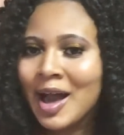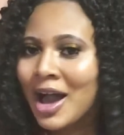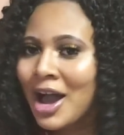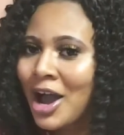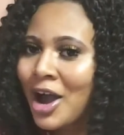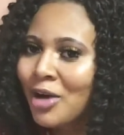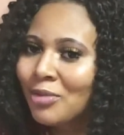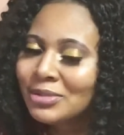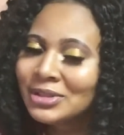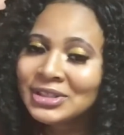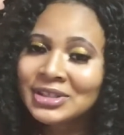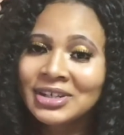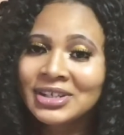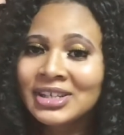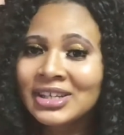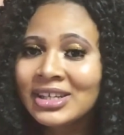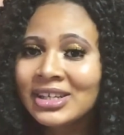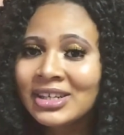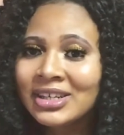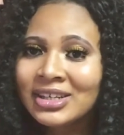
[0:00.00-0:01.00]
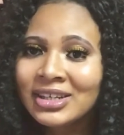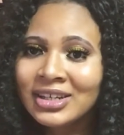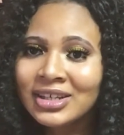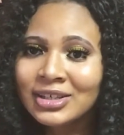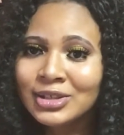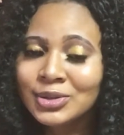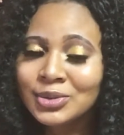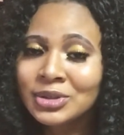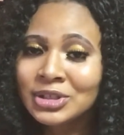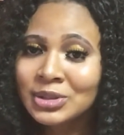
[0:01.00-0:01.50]
I'll be turning
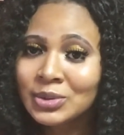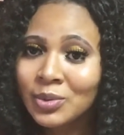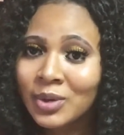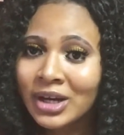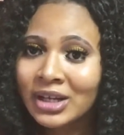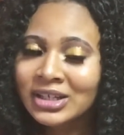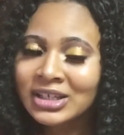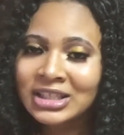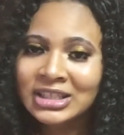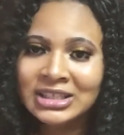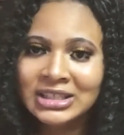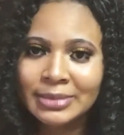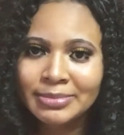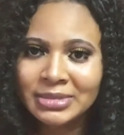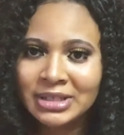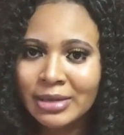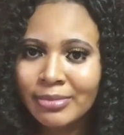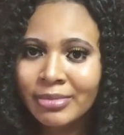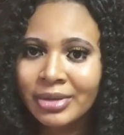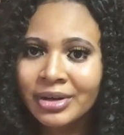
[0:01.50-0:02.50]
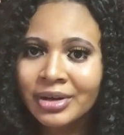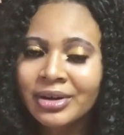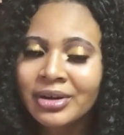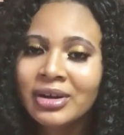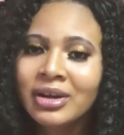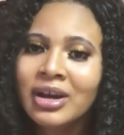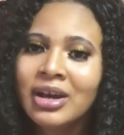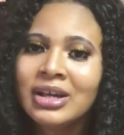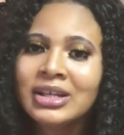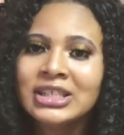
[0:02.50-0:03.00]
21 in September,
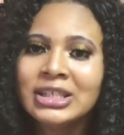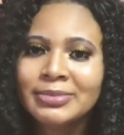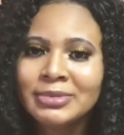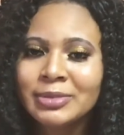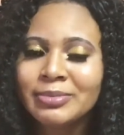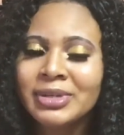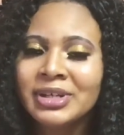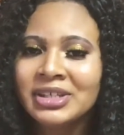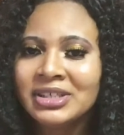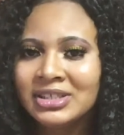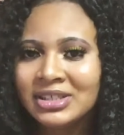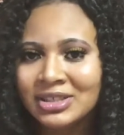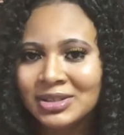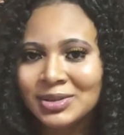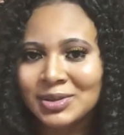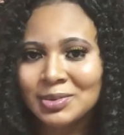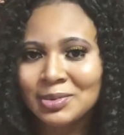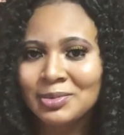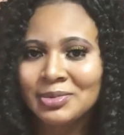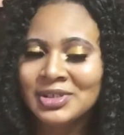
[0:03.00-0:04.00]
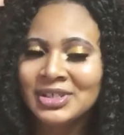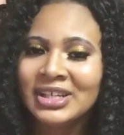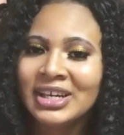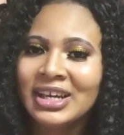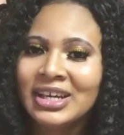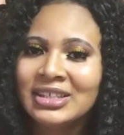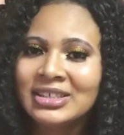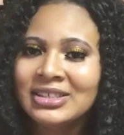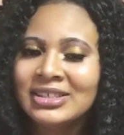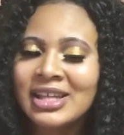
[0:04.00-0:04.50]
September 18th to be
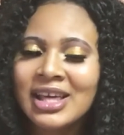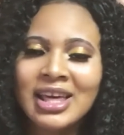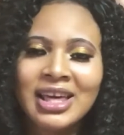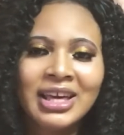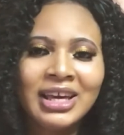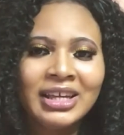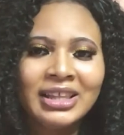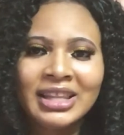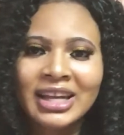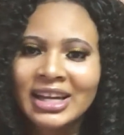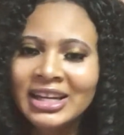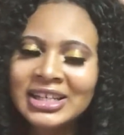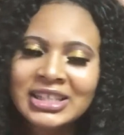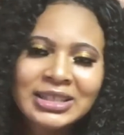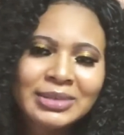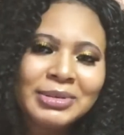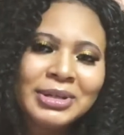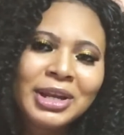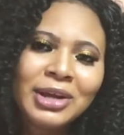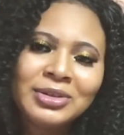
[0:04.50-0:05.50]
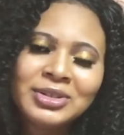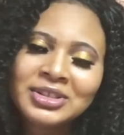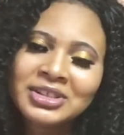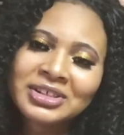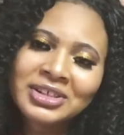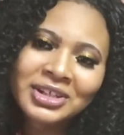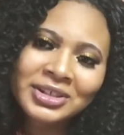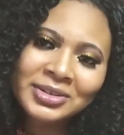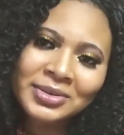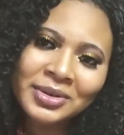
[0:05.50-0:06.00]
precise. And that leads me now to the
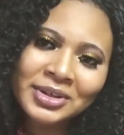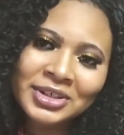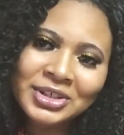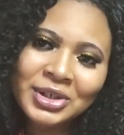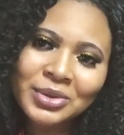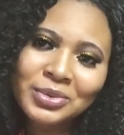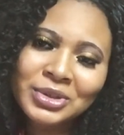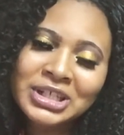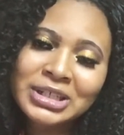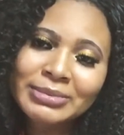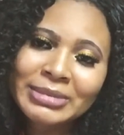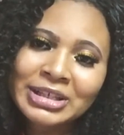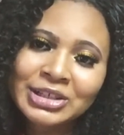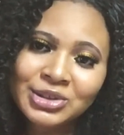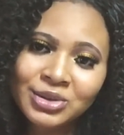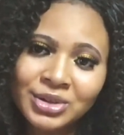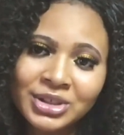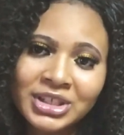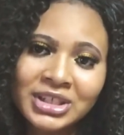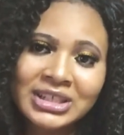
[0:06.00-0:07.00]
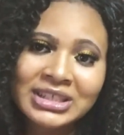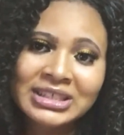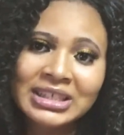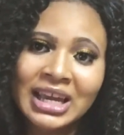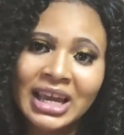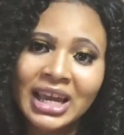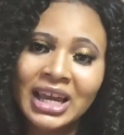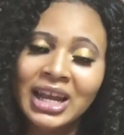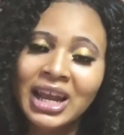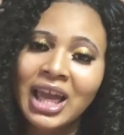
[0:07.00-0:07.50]
next question, which is my zodiac
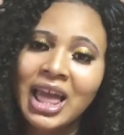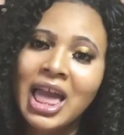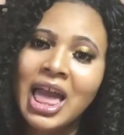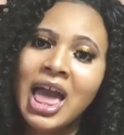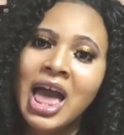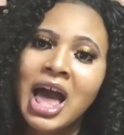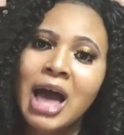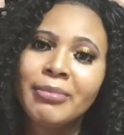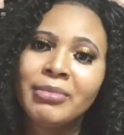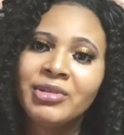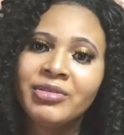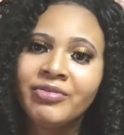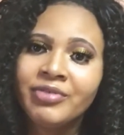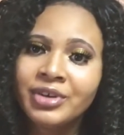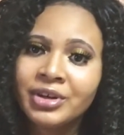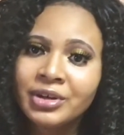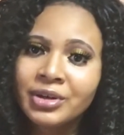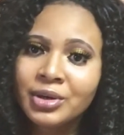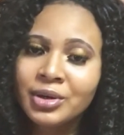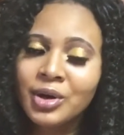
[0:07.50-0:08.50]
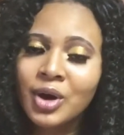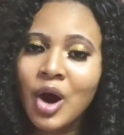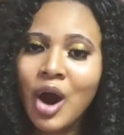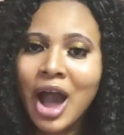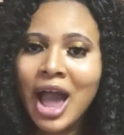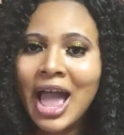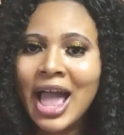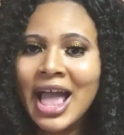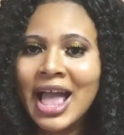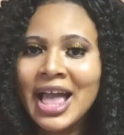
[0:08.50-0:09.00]
sign. I'm a Virgo,
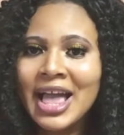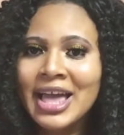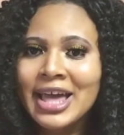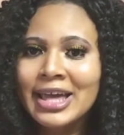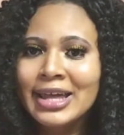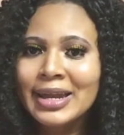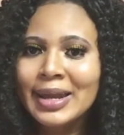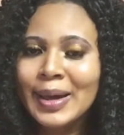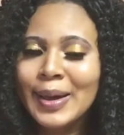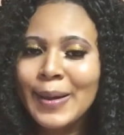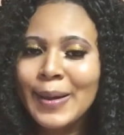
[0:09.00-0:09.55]
and